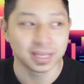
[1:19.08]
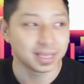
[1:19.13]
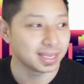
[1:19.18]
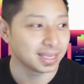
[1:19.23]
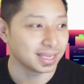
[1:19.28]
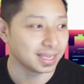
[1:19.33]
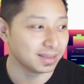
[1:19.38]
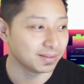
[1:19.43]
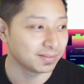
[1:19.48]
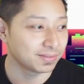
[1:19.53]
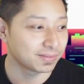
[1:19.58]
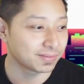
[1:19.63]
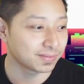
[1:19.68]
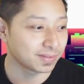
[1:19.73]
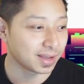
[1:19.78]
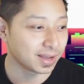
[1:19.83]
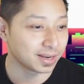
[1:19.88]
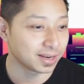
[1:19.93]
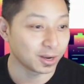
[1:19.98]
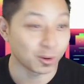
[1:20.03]
if
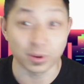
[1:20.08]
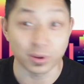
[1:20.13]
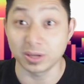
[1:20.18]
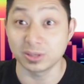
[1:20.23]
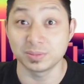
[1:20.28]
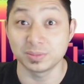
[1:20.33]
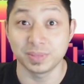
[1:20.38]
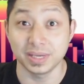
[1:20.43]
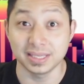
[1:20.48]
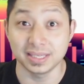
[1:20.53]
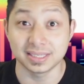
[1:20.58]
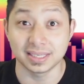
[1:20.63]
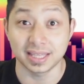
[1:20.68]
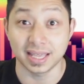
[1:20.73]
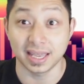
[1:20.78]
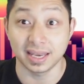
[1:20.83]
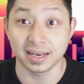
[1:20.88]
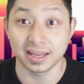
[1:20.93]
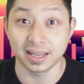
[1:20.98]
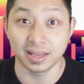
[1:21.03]
uh, no one else bids,
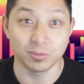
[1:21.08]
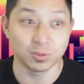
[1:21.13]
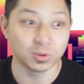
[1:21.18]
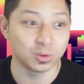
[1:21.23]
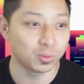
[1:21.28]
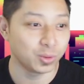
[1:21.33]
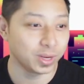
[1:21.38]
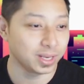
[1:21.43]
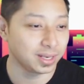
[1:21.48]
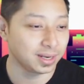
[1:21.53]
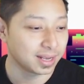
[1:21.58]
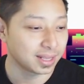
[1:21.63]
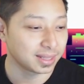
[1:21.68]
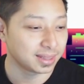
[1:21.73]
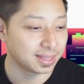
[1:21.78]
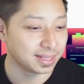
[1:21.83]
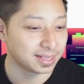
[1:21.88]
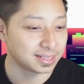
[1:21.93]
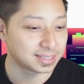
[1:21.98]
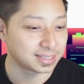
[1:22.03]
then he will win
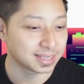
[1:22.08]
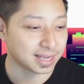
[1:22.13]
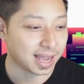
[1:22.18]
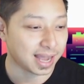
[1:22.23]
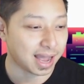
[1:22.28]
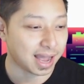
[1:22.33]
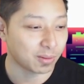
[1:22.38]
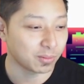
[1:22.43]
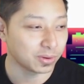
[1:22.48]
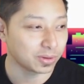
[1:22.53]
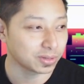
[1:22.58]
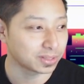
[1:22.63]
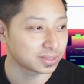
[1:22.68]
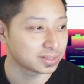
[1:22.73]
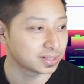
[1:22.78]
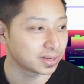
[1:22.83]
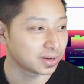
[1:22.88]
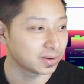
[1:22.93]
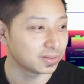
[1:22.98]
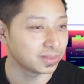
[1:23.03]
this artwork.
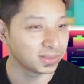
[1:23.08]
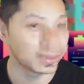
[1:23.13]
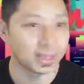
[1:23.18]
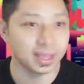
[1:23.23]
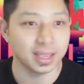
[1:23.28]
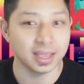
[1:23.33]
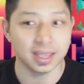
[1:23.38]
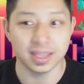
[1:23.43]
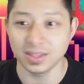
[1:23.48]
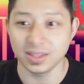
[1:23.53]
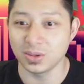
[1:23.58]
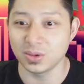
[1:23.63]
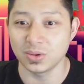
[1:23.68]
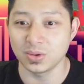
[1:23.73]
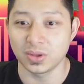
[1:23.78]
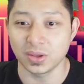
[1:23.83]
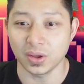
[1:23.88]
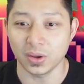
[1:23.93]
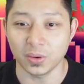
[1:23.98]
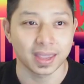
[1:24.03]
So there you
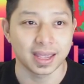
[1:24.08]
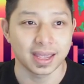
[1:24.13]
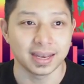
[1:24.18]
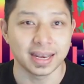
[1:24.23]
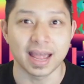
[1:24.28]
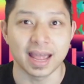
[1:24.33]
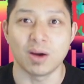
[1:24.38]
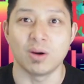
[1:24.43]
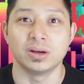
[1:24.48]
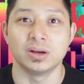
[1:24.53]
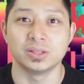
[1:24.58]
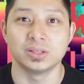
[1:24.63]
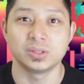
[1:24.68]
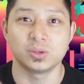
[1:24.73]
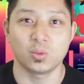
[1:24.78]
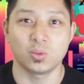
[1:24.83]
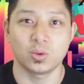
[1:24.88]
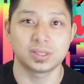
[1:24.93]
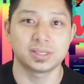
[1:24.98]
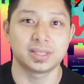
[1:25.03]
go. Now,
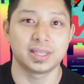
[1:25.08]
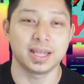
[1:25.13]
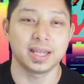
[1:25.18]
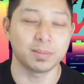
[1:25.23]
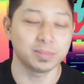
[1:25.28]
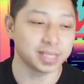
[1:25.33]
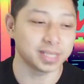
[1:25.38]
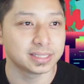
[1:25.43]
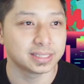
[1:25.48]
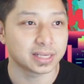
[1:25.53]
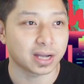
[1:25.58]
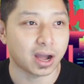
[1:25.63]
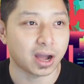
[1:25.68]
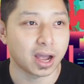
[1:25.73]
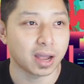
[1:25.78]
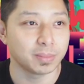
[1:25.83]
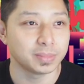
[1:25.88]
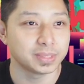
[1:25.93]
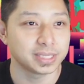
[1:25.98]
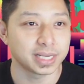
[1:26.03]
what's the update?
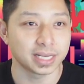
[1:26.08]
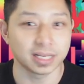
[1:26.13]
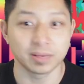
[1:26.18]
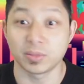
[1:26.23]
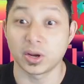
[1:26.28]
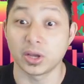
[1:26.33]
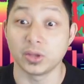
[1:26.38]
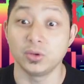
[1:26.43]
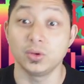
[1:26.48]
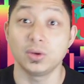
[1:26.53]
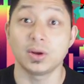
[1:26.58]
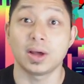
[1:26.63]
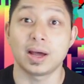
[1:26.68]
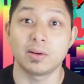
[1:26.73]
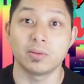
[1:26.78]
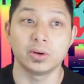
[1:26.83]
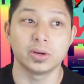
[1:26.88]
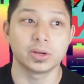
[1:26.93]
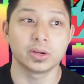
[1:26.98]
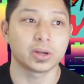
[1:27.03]
I'm selling my new
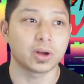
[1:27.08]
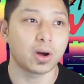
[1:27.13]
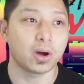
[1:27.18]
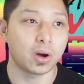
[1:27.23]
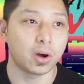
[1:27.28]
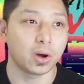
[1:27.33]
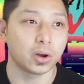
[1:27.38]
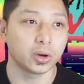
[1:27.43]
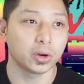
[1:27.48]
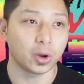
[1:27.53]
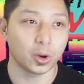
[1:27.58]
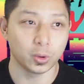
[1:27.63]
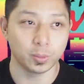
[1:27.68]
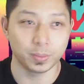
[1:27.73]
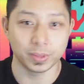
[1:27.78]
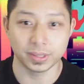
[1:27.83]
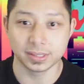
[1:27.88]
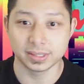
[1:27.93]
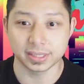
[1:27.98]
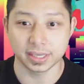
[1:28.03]
artwork on
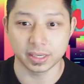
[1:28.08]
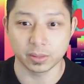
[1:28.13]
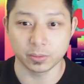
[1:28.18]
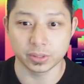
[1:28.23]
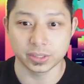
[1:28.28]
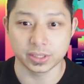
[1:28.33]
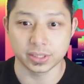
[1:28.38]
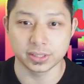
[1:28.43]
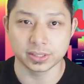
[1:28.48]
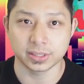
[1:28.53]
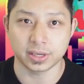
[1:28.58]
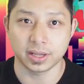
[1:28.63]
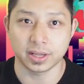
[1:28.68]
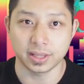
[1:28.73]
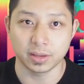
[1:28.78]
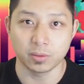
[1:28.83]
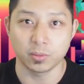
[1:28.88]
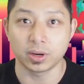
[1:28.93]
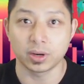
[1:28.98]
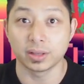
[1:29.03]
OpenSea, which is, I
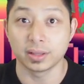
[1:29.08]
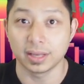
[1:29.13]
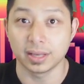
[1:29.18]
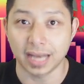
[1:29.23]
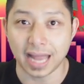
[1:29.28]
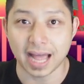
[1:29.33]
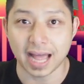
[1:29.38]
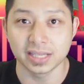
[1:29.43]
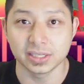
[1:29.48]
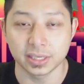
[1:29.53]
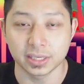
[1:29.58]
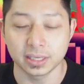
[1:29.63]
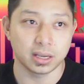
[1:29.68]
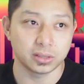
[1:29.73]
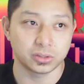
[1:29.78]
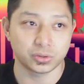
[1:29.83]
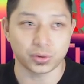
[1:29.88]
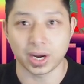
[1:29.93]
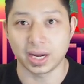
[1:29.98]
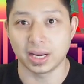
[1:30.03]
think, one of the larger
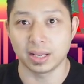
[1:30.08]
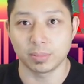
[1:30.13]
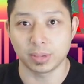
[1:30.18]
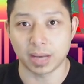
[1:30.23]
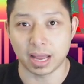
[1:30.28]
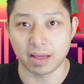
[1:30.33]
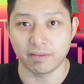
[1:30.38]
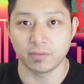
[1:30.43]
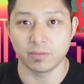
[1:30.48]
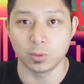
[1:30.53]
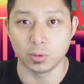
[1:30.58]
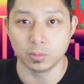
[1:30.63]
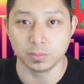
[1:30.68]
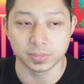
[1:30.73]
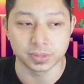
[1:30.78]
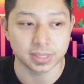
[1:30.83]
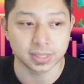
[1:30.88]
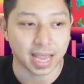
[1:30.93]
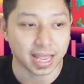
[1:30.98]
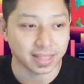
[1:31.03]
trading
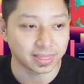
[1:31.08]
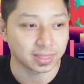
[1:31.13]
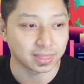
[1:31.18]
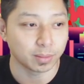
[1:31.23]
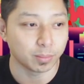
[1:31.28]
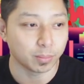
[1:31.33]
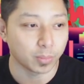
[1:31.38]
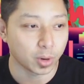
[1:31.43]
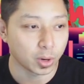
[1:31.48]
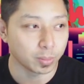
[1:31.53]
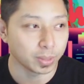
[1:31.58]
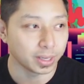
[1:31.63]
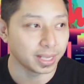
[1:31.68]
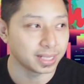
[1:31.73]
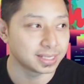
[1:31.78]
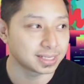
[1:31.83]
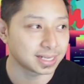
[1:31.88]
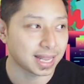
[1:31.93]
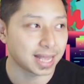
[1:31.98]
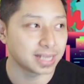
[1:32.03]
platforms at the moment.
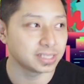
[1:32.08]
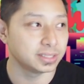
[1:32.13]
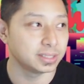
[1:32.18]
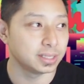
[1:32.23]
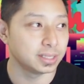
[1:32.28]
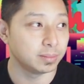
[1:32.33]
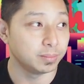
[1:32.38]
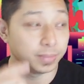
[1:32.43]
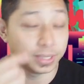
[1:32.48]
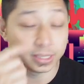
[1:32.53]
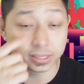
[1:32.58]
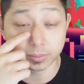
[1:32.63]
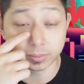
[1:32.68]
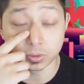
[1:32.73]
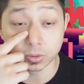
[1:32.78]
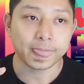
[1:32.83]
It's larger than Mintable.